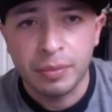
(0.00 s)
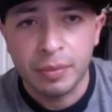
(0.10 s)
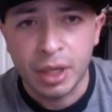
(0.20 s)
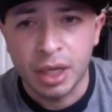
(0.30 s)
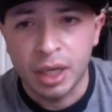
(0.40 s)

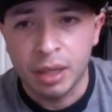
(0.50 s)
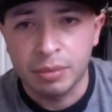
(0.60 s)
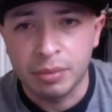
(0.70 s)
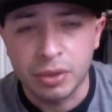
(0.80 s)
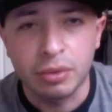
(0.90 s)
Um,
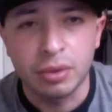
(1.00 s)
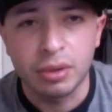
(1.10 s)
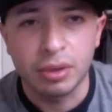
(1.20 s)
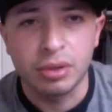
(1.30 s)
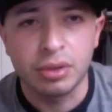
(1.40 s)
you
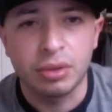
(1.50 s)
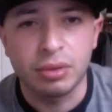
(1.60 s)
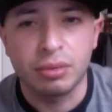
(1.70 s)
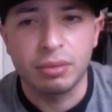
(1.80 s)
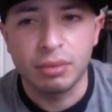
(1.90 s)
you.
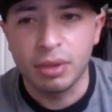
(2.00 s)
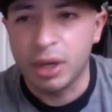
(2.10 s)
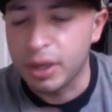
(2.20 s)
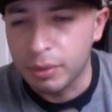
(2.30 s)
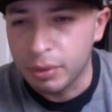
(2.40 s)
All
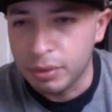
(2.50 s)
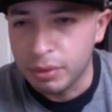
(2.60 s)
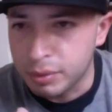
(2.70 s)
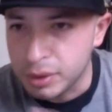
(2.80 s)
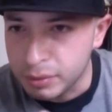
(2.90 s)
right, we'll
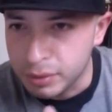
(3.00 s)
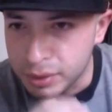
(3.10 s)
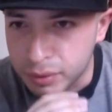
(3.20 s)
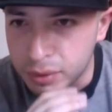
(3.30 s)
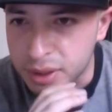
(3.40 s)
we'll we'll
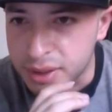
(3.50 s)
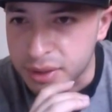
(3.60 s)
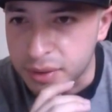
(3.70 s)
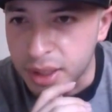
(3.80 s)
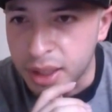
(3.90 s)
we'll
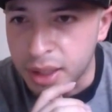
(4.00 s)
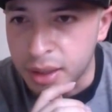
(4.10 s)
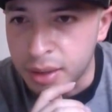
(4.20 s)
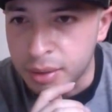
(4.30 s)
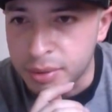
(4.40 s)
continue.
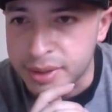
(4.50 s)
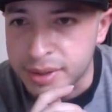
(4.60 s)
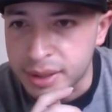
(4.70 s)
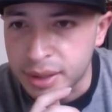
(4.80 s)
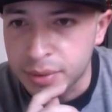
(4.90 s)
Um, let's see.